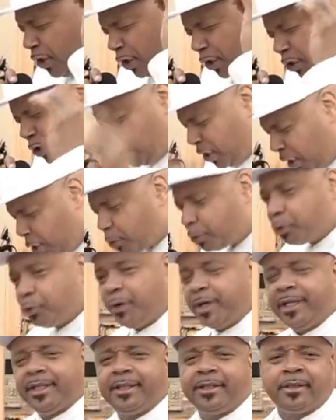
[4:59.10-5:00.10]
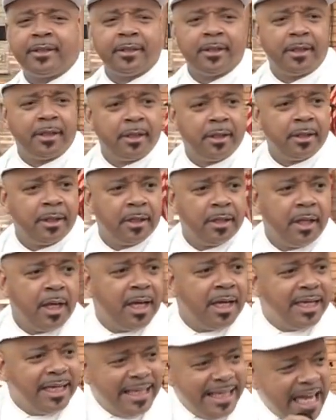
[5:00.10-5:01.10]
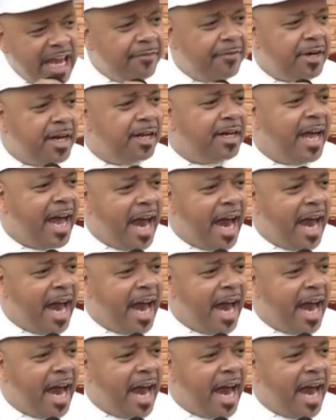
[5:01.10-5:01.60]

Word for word: your children. Leave an